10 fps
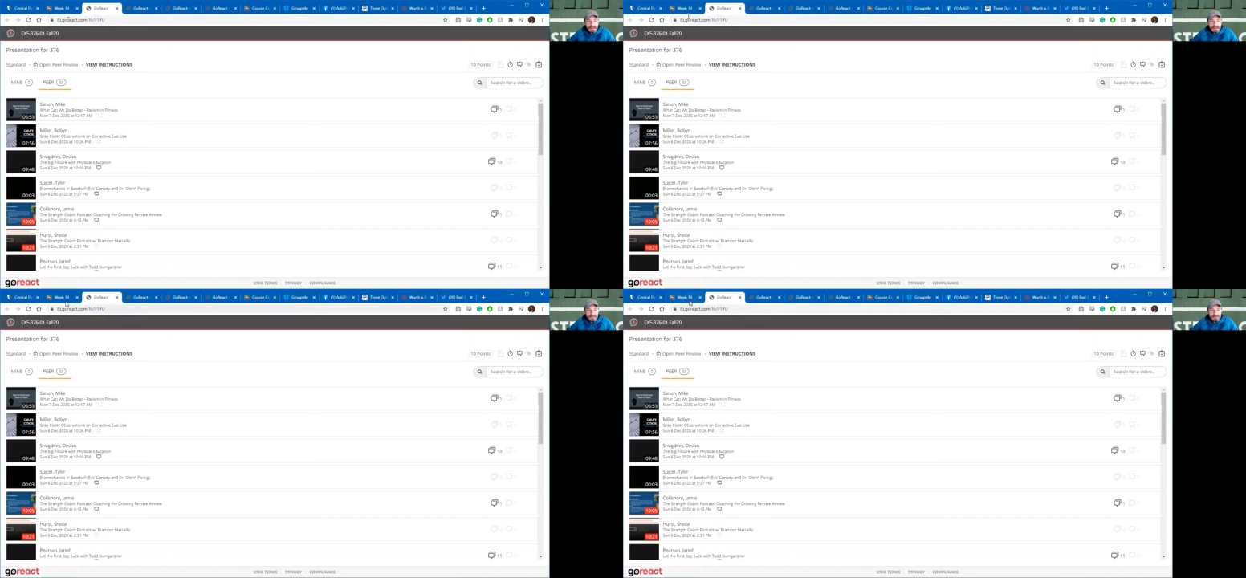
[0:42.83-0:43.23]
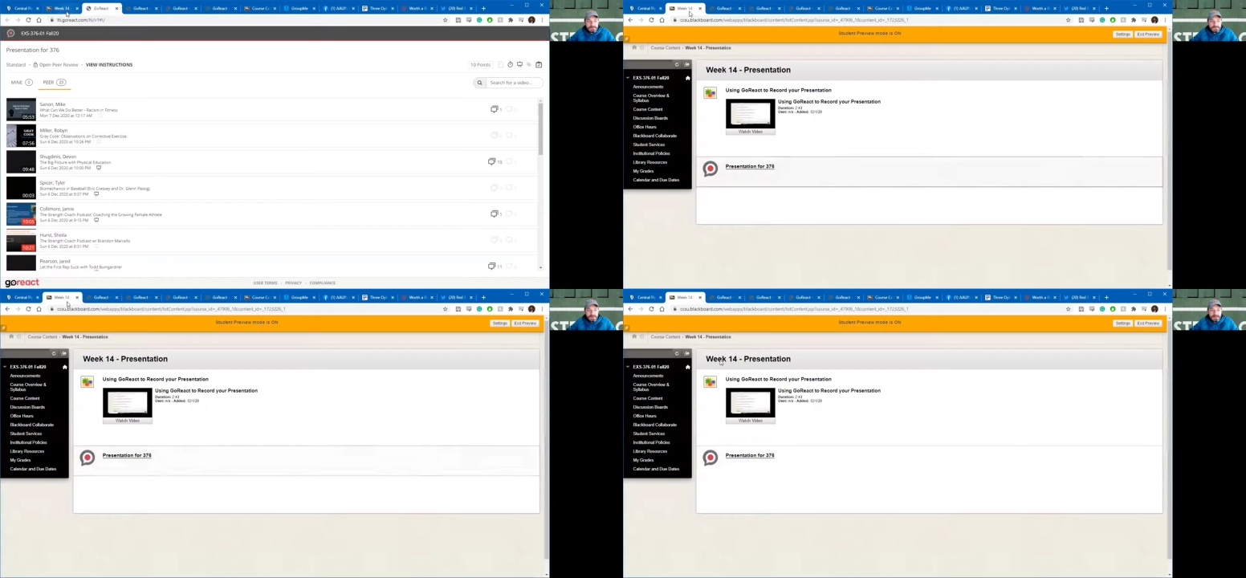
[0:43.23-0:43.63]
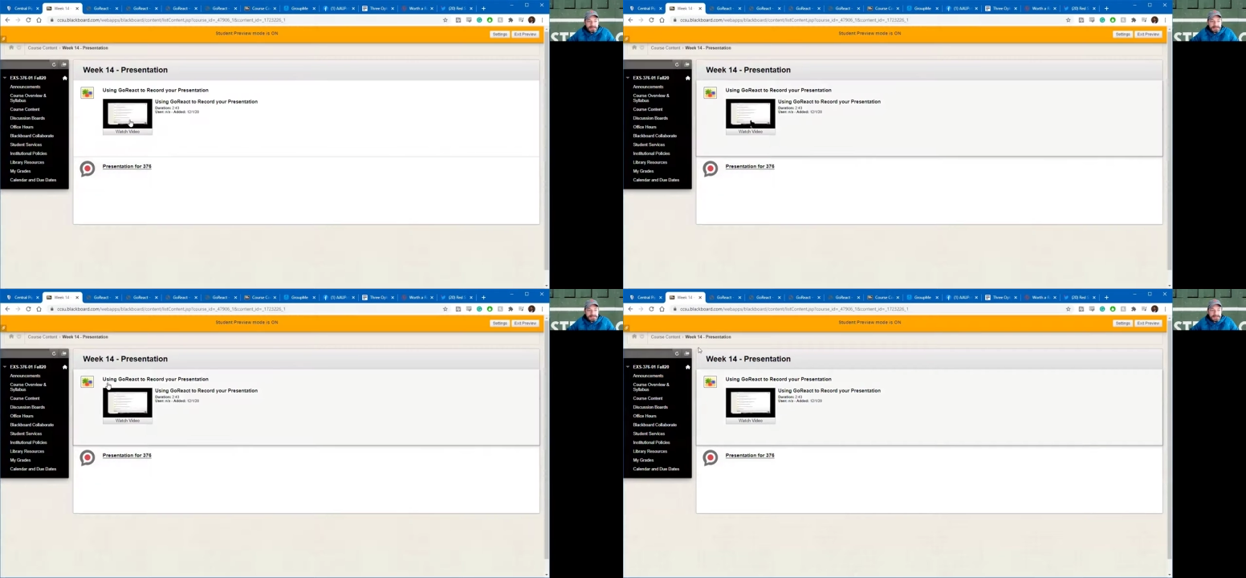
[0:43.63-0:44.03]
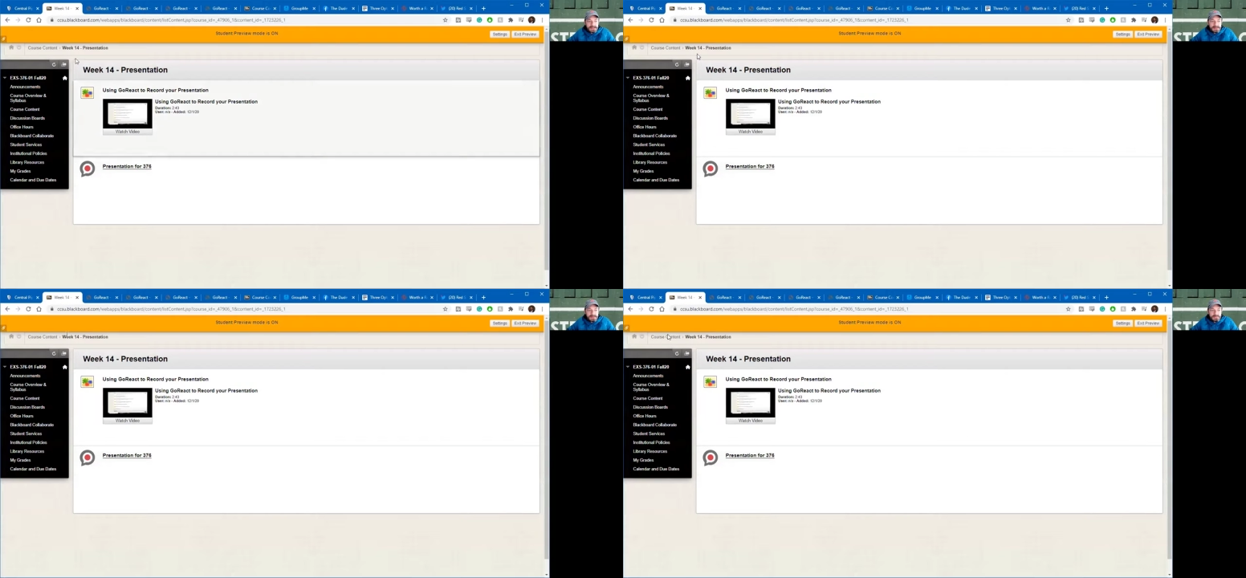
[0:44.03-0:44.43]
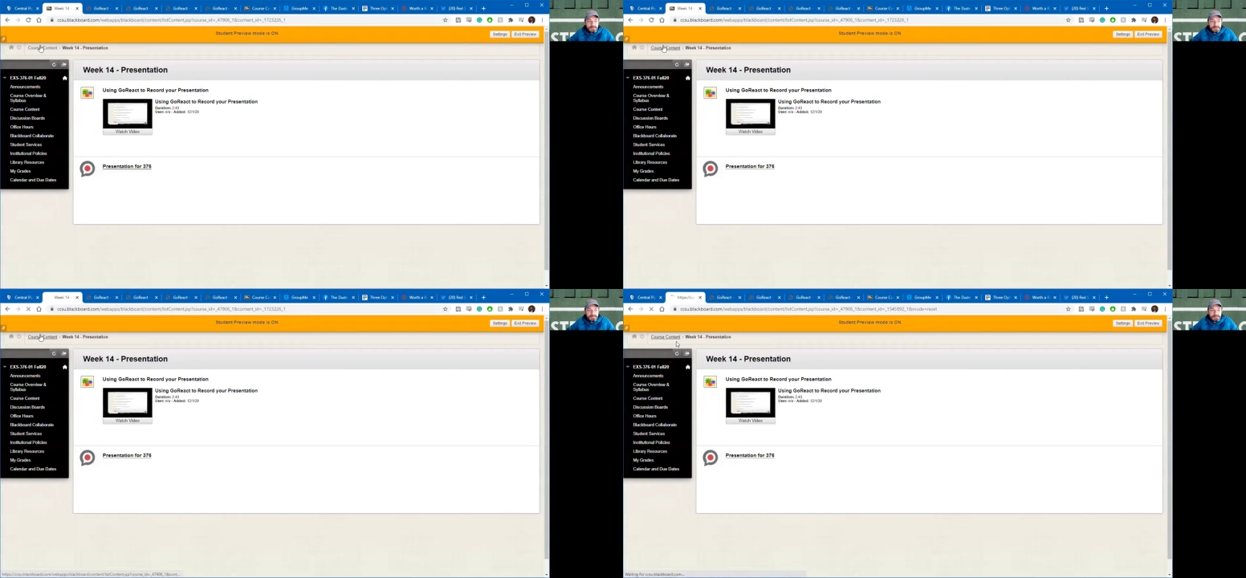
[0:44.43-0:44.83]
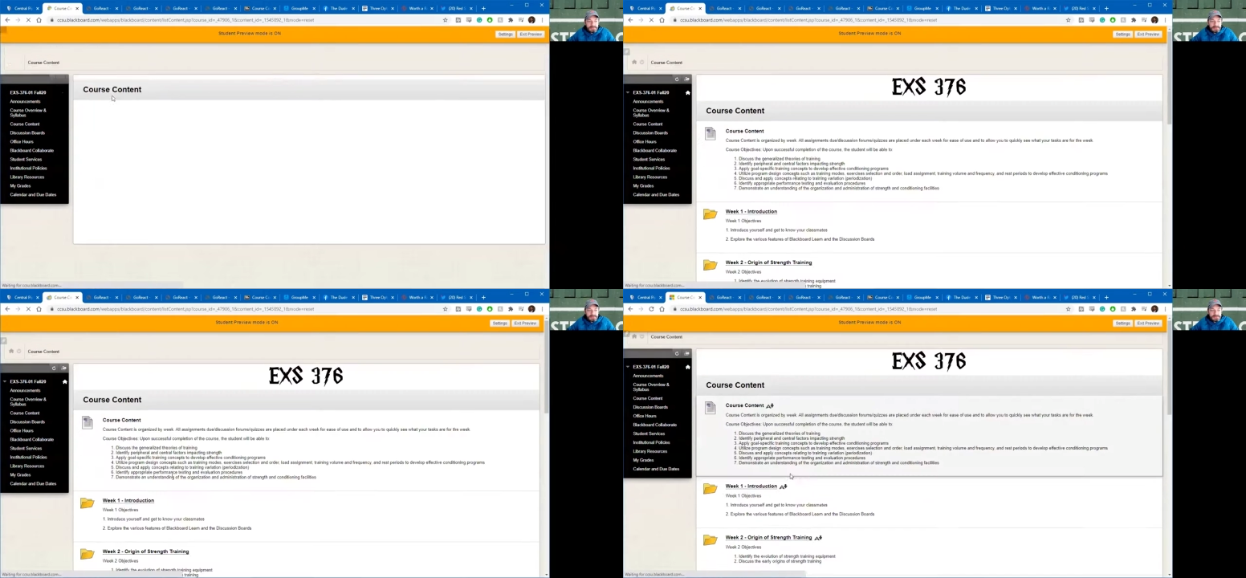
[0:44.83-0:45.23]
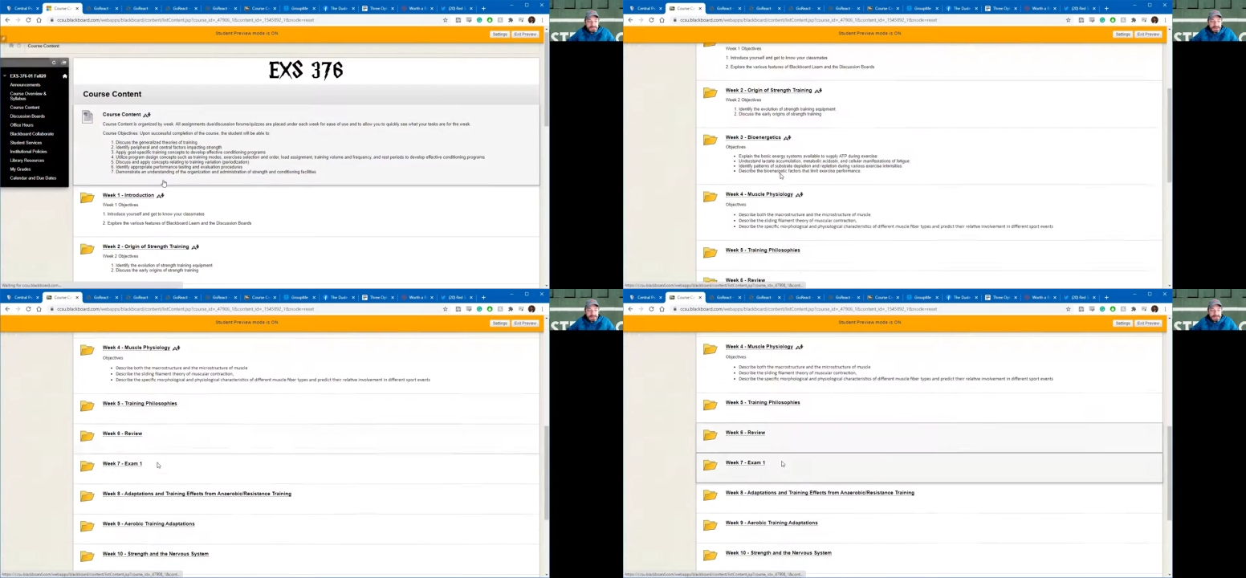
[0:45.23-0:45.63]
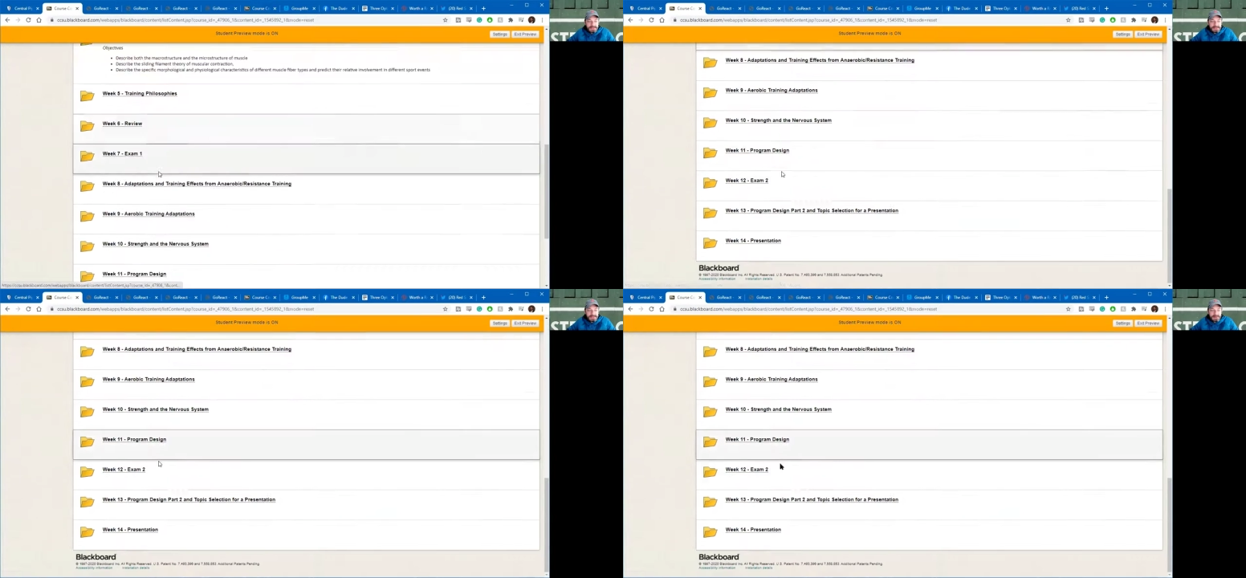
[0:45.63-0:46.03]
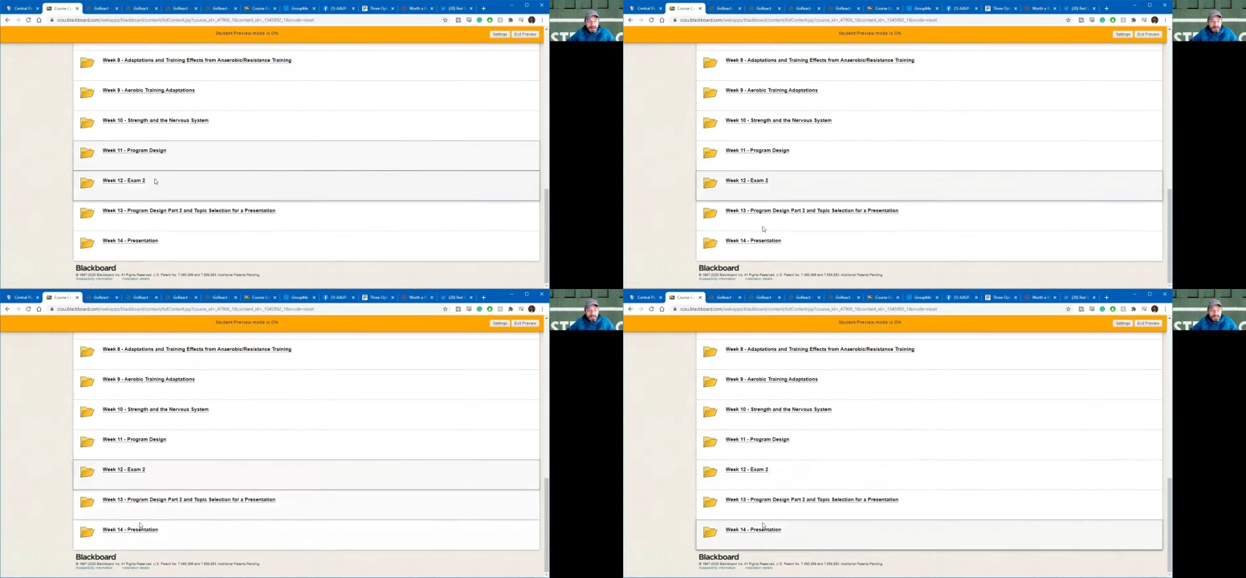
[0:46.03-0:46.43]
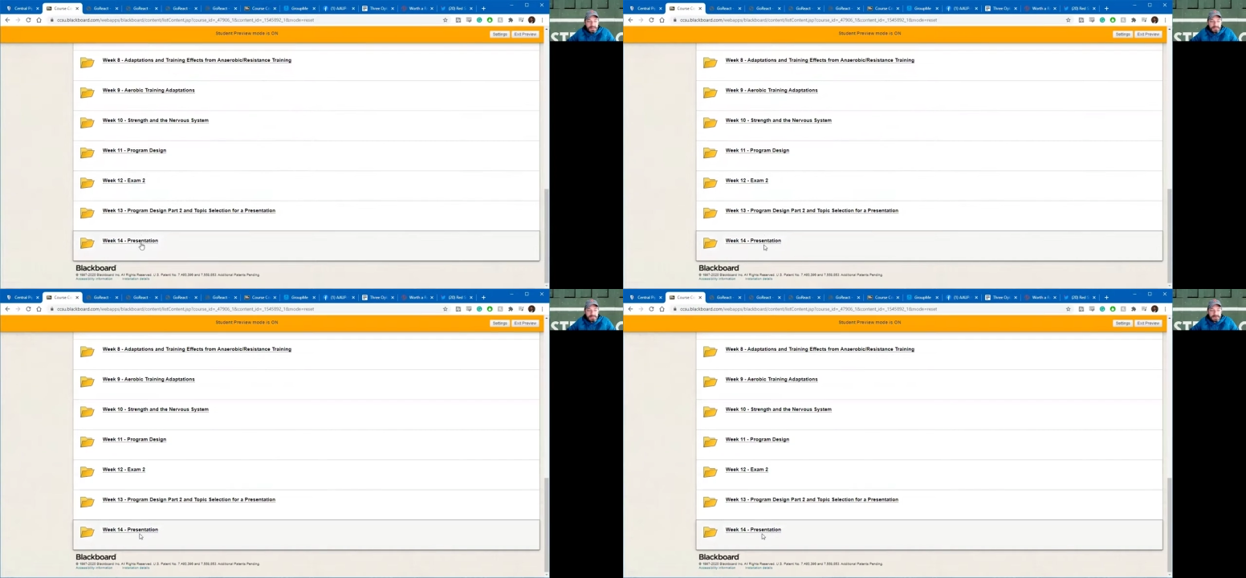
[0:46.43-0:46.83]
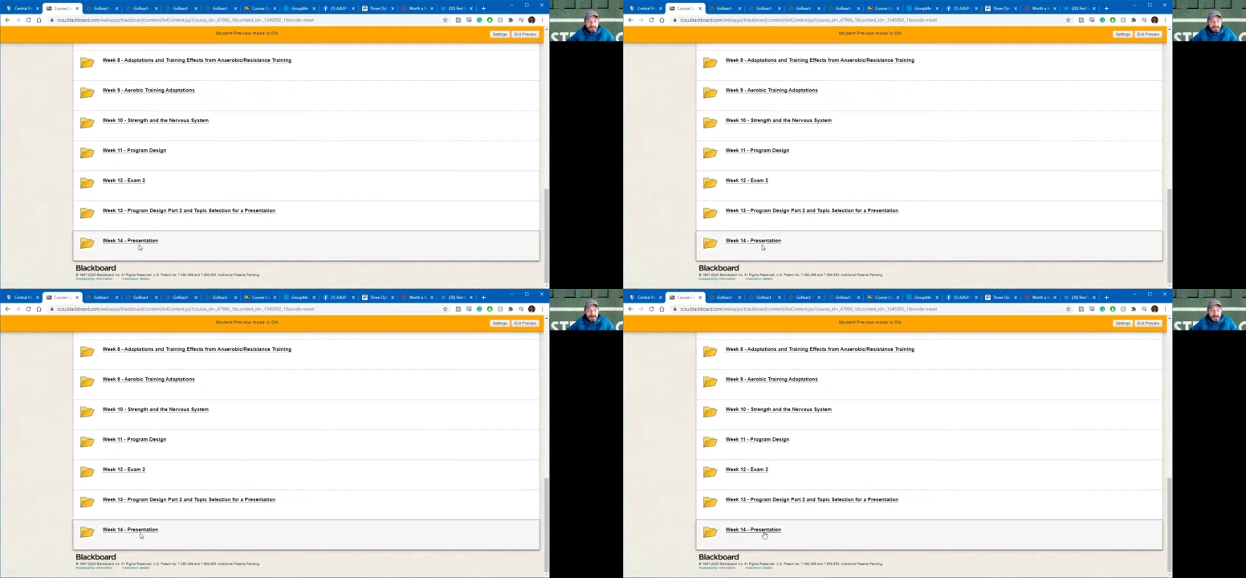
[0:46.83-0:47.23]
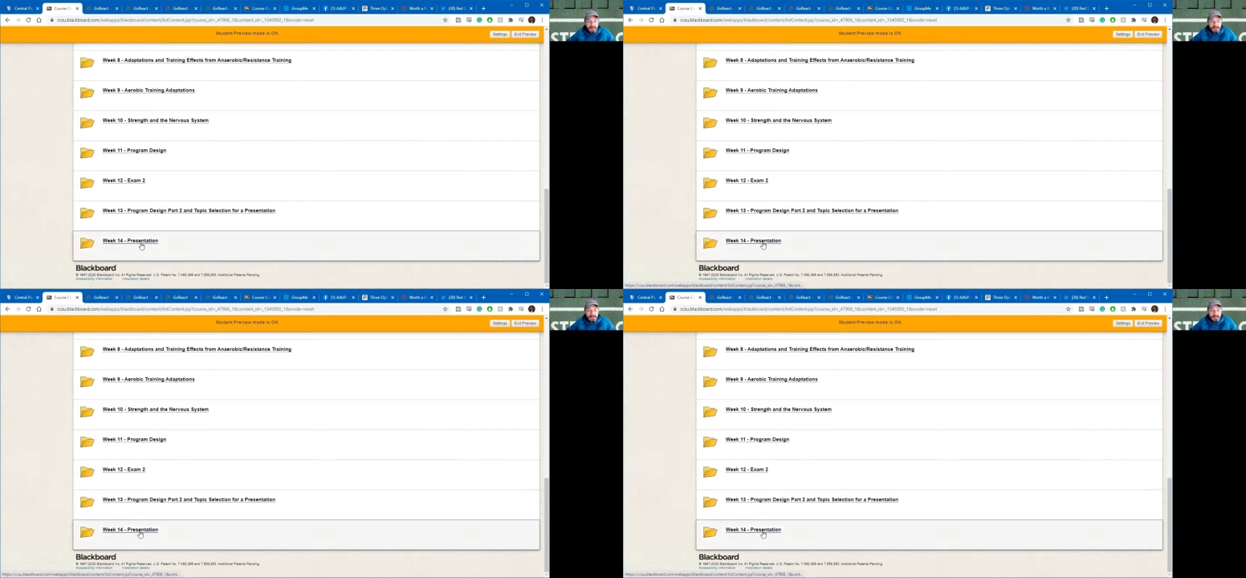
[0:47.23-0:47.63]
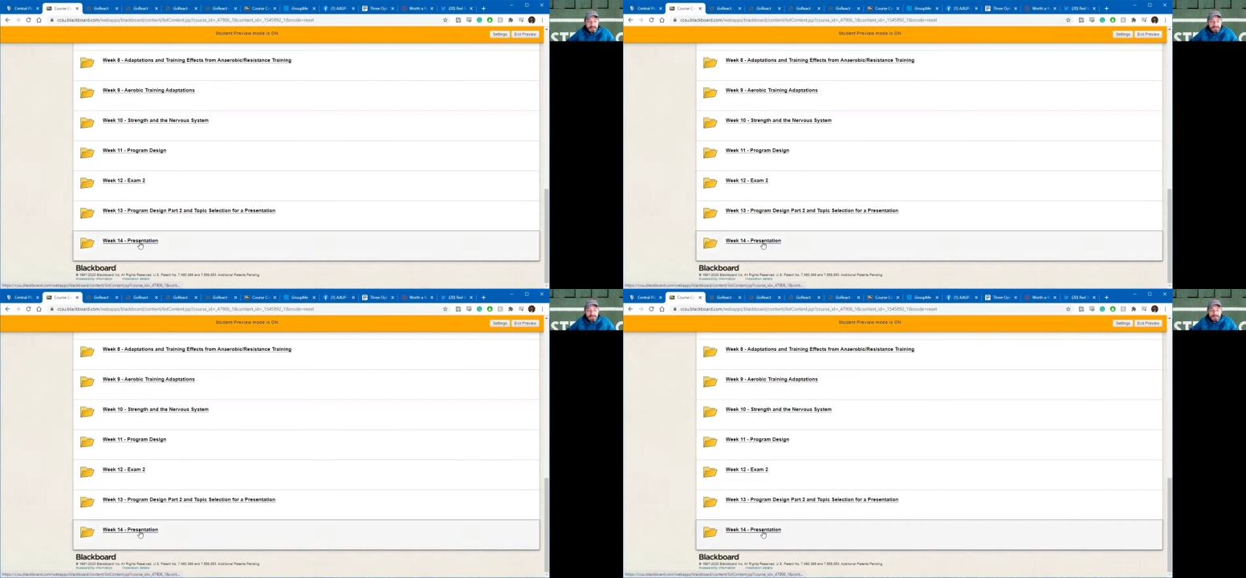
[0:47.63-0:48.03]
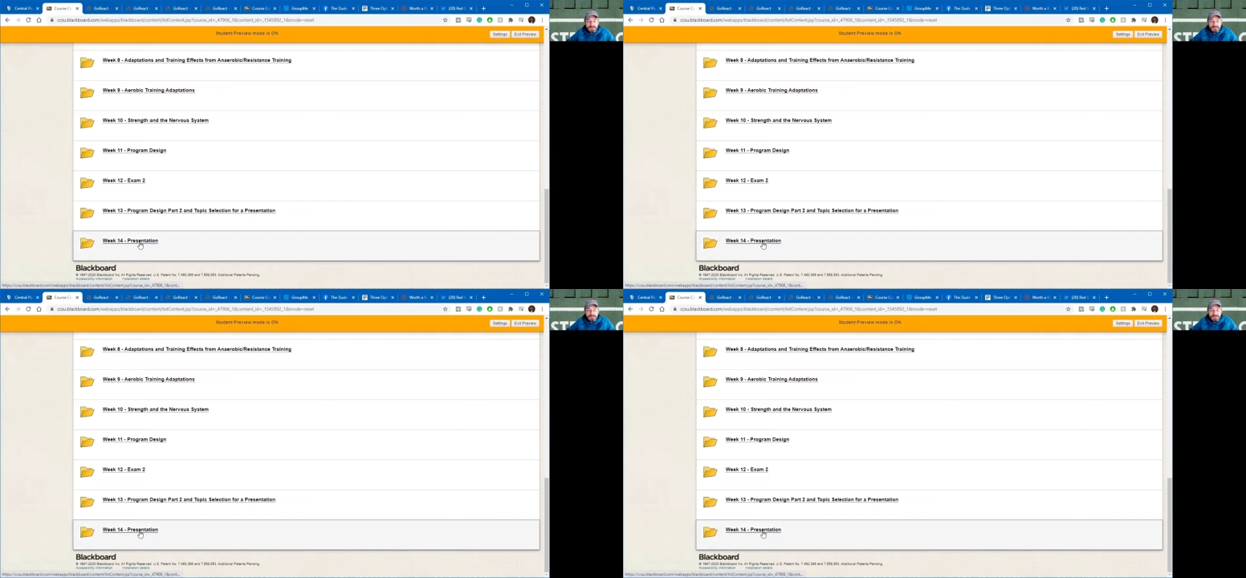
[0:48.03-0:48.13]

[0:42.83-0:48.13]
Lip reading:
[unreadable: no face in view]